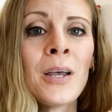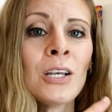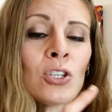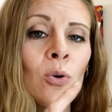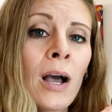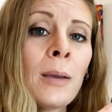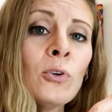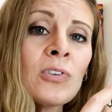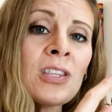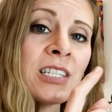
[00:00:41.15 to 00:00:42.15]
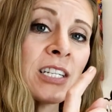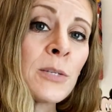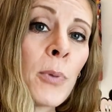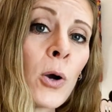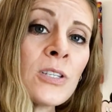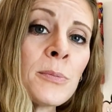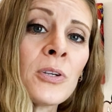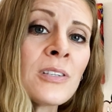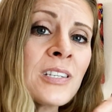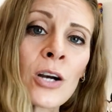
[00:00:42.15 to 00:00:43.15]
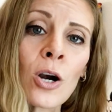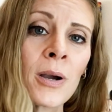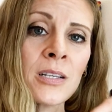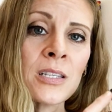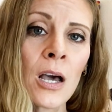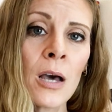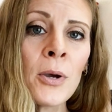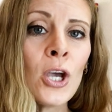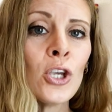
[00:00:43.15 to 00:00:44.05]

So I'm using the disposable Starbucks cup.